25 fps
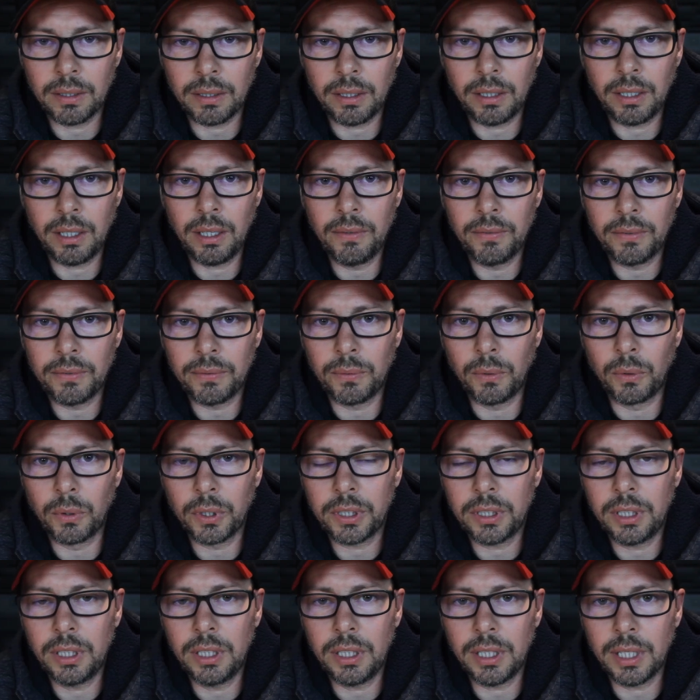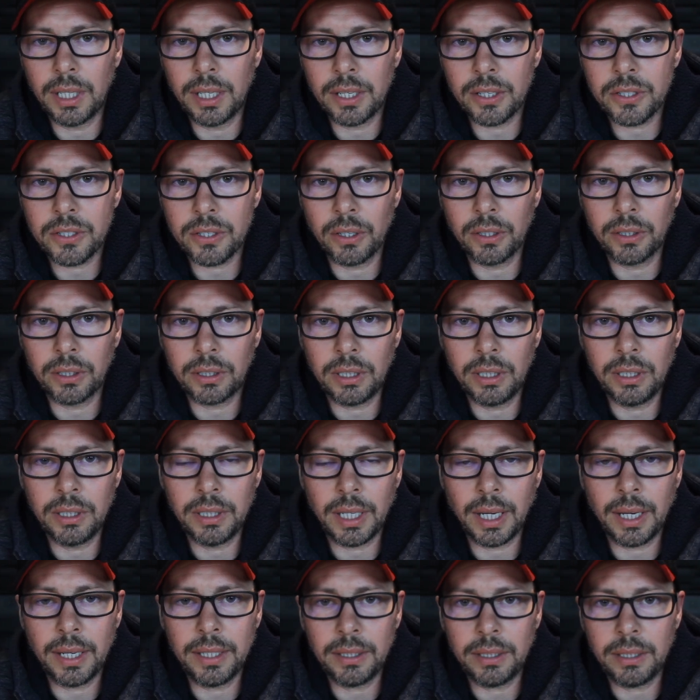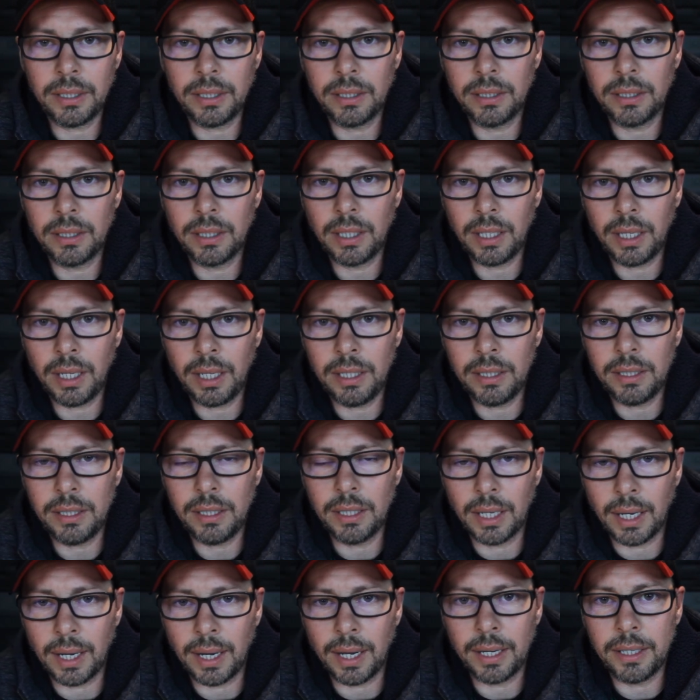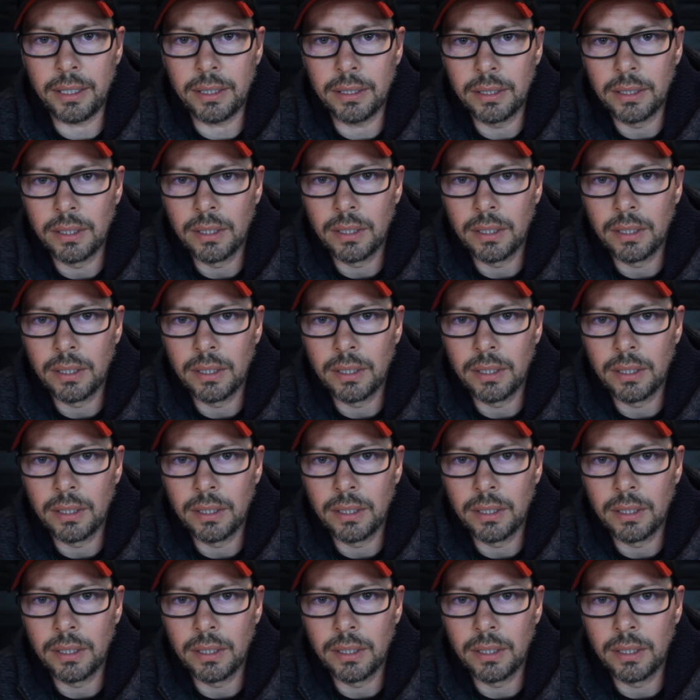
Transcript: lived 14 years until 1989,